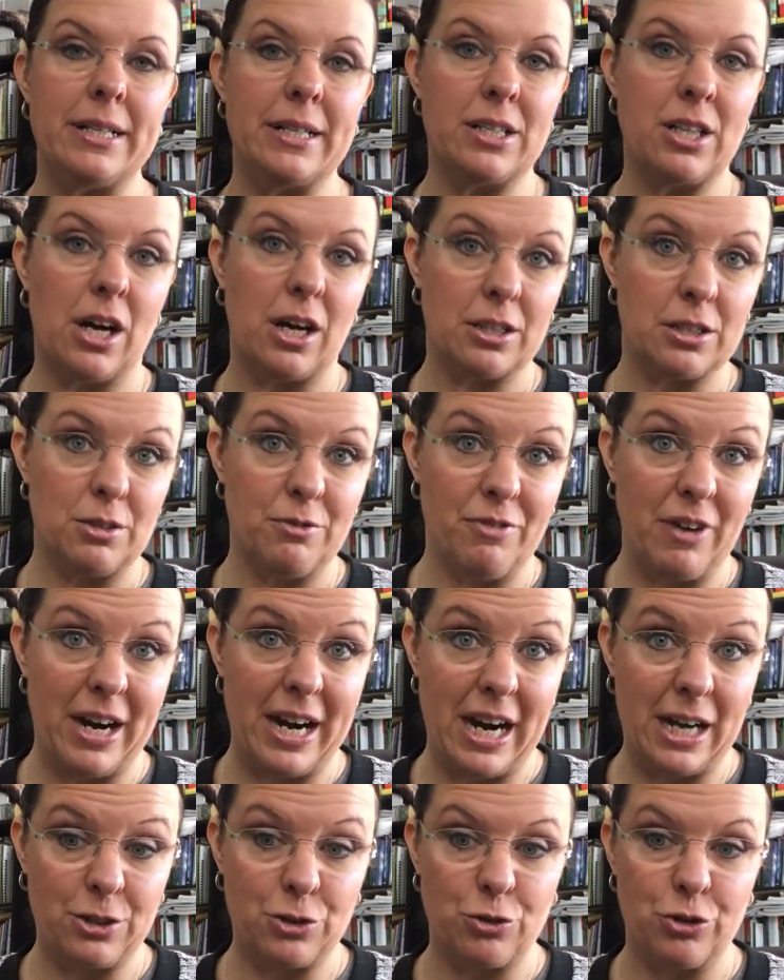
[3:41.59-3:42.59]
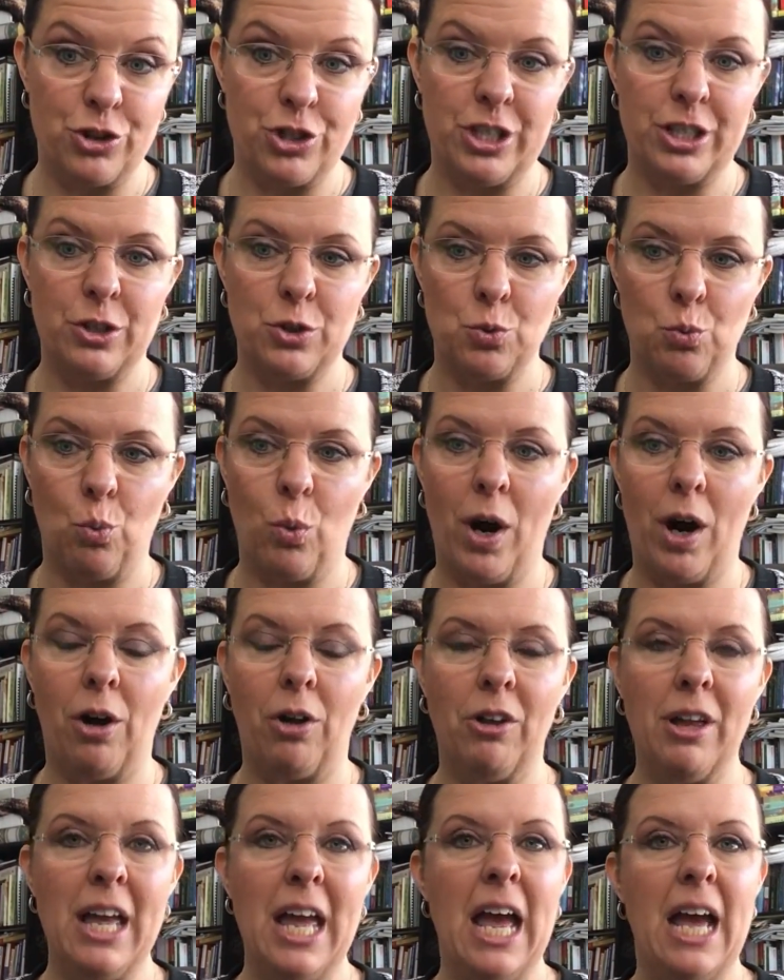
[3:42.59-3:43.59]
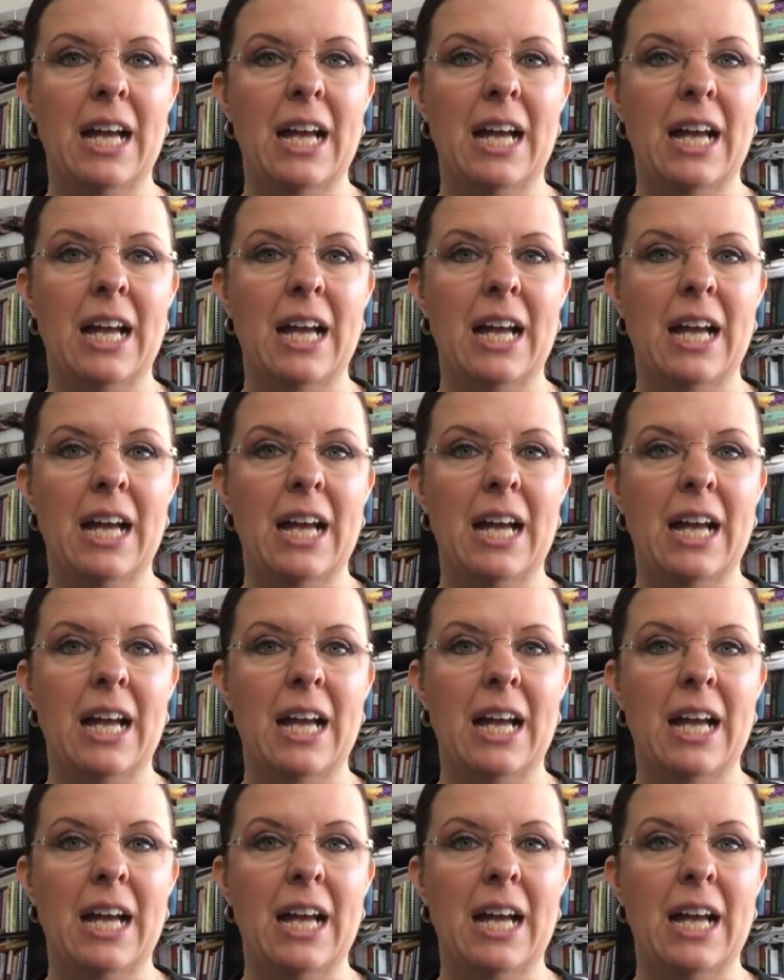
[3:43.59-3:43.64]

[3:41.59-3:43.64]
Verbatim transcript: detoxify estrogen as well.